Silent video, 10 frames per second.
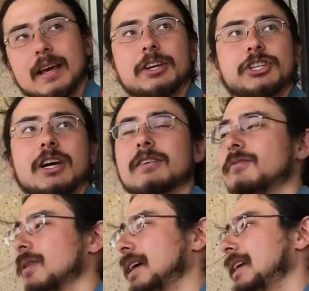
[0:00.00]
and check
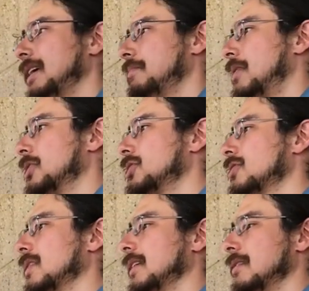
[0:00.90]
for any
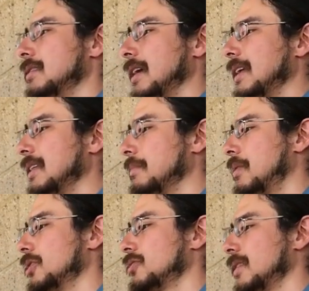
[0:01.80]
puncturing, anything
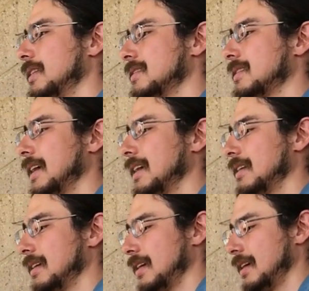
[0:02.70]
puncturing and
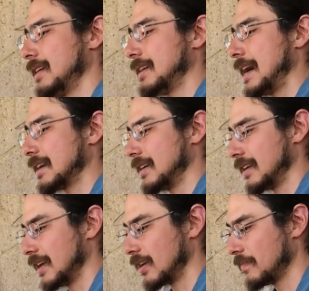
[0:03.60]
staying intact
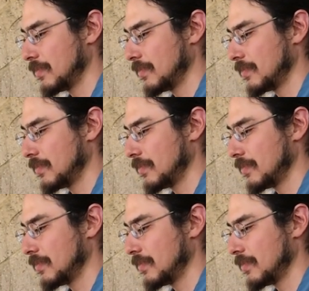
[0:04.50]
into there.